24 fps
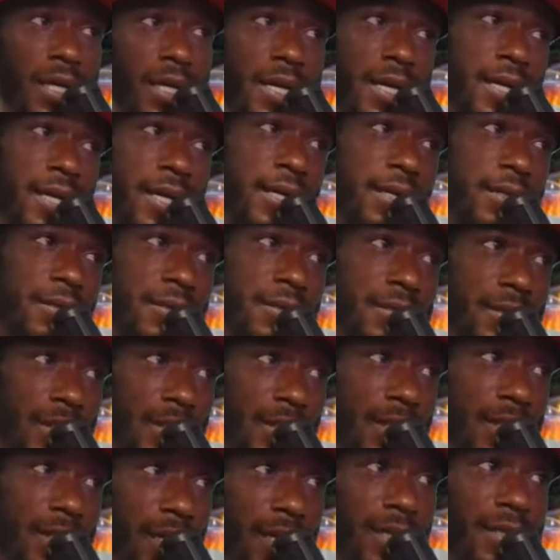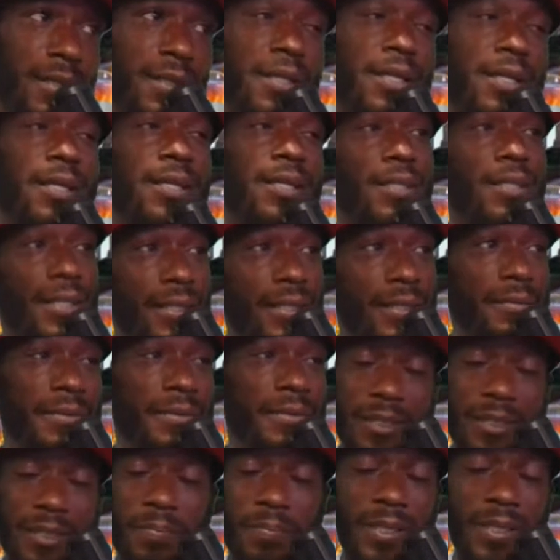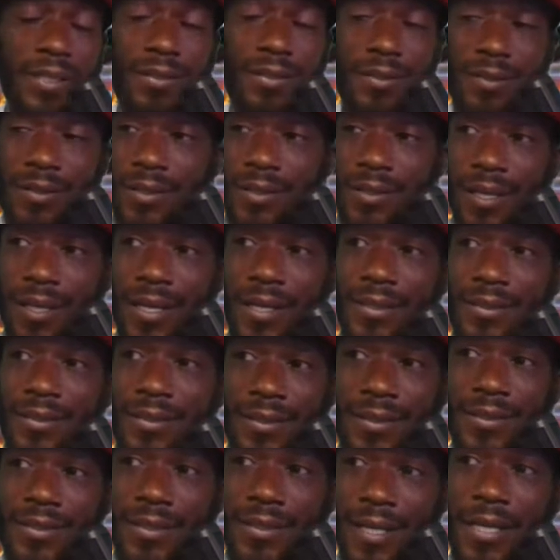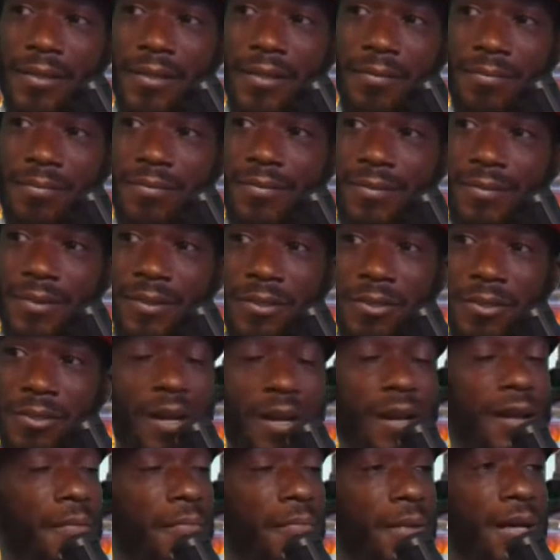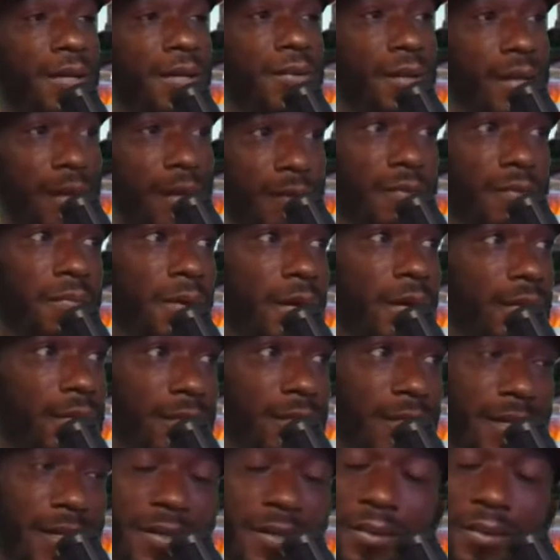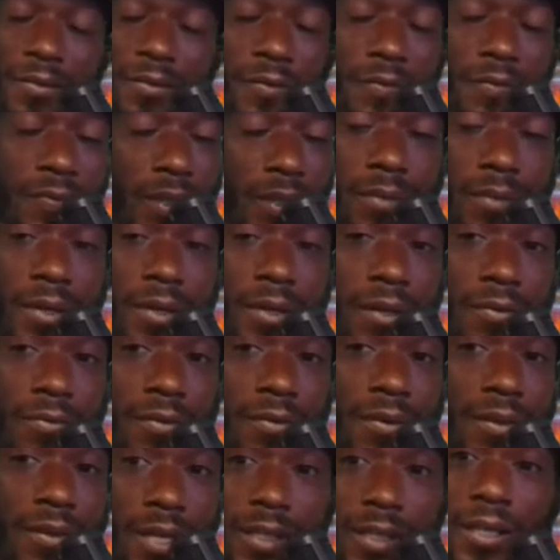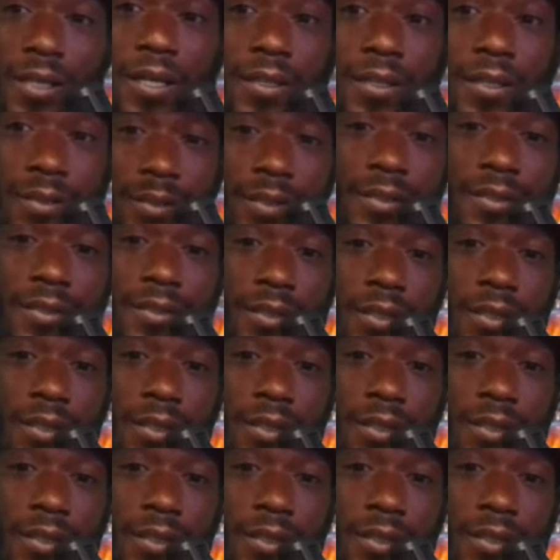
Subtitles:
And DNA, he just being DNA. DNA trying to battle everybody. DNA don't give a fuck about none of that shit.